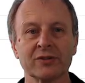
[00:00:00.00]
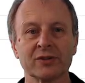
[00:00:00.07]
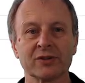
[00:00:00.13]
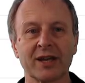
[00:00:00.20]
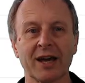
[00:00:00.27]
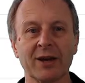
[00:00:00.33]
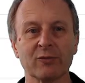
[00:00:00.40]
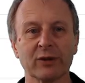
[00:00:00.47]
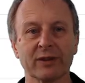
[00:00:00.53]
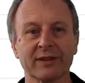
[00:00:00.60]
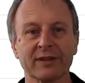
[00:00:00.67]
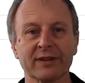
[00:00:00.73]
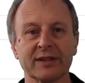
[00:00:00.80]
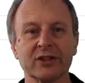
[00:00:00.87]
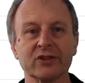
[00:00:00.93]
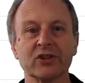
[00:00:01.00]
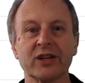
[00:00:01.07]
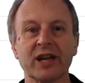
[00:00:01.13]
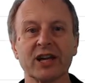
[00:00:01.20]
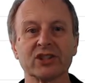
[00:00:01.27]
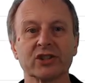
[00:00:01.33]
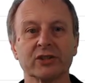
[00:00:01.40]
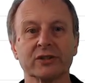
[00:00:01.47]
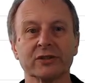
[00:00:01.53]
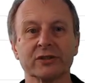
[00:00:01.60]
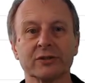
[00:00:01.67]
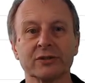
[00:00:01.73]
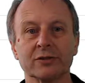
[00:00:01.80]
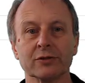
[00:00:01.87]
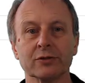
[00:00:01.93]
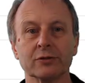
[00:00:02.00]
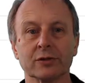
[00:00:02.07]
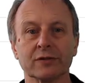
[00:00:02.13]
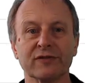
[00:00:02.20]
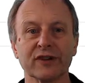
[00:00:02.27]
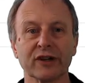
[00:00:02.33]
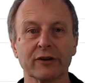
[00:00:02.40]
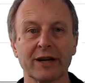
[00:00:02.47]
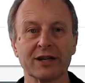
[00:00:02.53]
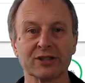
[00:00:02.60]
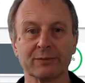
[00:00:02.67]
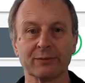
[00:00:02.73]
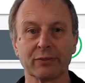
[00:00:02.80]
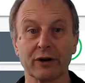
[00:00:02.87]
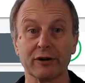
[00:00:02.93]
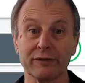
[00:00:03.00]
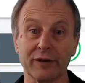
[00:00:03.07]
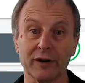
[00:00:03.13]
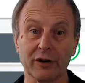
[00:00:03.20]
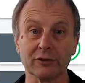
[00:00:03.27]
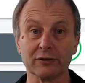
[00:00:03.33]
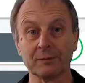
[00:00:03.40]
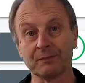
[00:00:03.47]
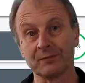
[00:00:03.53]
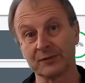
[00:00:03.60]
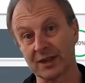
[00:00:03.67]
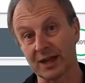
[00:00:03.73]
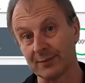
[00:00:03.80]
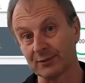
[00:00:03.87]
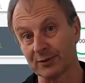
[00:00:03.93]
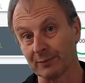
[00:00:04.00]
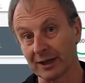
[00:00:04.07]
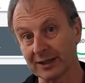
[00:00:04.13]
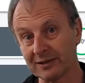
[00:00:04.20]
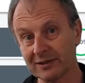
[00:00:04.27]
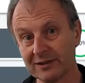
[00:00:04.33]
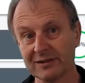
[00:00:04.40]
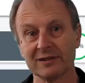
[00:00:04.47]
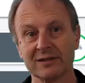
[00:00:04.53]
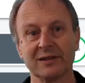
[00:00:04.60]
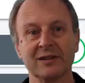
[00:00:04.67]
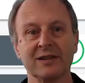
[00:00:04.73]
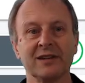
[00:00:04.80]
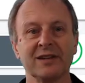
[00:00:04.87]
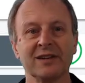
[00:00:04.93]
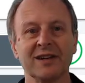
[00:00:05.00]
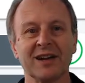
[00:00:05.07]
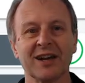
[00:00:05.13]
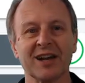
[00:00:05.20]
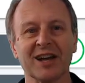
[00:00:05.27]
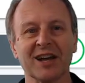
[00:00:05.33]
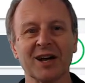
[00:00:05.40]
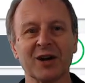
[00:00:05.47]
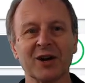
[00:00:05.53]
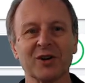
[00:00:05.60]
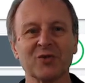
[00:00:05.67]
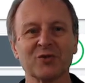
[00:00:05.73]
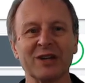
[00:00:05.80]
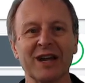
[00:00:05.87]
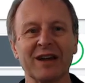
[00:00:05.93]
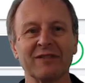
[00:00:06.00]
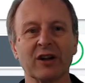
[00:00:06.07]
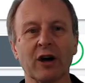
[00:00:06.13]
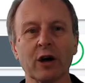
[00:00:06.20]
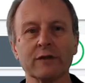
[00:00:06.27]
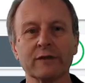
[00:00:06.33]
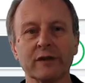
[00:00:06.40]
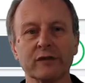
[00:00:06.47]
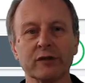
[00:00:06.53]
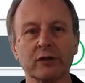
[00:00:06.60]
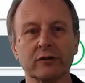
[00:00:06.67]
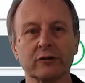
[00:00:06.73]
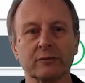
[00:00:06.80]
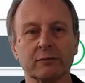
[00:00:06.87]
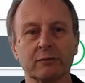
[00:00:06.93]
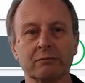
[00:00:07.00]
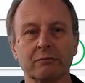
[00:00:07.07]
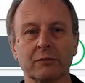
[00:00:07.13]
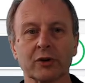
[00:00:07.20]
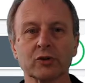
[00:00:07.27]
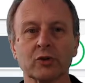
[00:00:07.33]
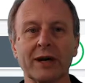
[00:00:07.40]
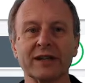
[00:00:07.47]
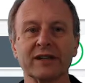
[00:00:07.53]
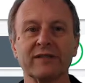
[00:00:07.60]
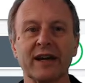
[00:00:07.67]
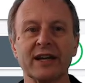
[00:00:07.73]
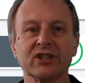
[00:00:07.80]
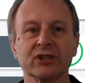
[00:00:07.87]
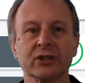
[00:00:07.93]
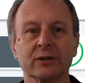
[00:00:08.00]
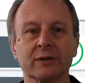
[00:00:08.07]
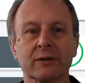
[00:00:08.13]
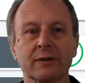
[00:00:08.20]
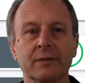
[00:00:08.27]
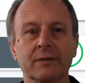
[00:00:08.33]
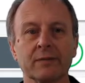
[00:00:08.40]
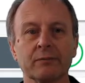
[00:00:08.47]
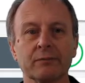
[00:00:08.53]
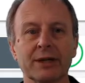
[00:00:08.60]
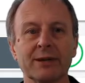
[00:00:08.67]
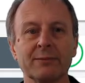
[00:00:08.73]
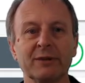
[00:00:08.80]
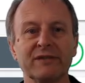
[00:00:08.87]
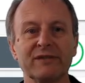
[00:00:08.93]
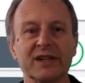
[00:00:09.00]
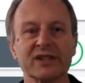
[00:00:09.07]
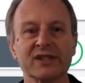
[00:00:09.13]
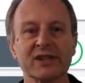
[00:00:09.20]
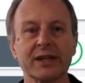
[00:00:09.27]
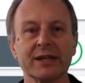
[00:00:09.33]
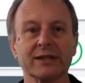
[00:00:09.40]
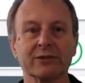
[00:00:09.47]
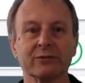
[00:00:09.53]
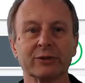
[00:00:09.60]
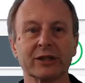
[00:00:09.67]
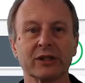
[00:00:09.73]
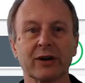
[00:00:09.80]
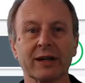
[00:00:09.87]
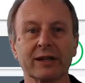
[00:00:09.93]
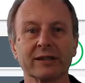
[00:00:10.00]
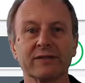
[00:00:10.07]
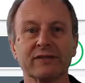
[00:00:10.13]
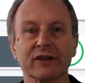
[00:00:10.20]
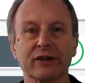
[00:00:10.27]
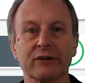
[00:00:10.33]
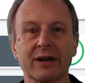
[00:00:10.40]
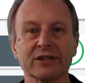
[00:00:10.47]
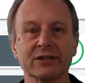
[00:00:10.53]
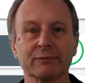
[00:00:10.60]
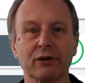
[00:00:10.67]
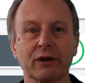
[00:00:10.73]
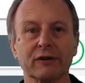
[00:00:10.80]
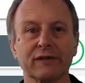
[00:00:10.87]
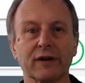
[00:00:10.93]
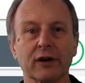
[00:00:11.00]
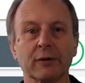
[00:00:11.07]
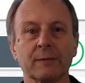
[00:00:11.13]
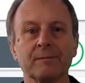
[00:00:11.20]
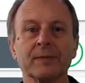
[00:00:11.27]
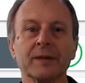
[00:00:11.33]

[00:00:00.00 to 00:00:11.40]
Start with introduction to configuration profile, tabs and buttons. We have an overview, model activation. PMEVC, we create configuration profile.